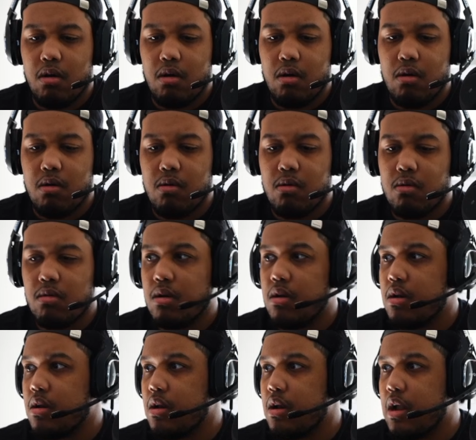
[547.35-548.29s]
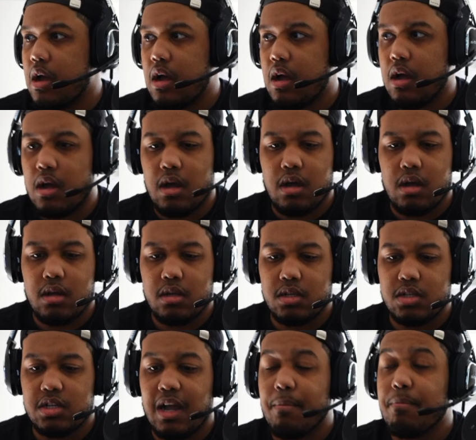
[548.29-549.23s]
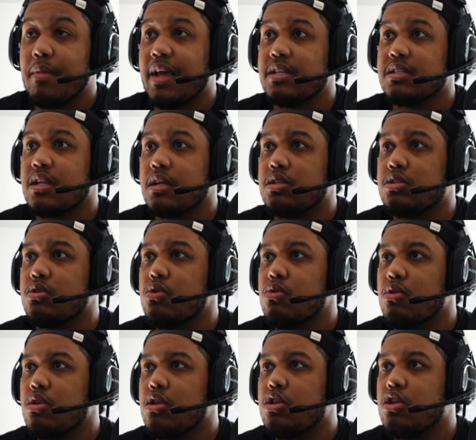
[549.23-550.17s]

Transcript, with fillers: Oh, nah. Shop nice picks too.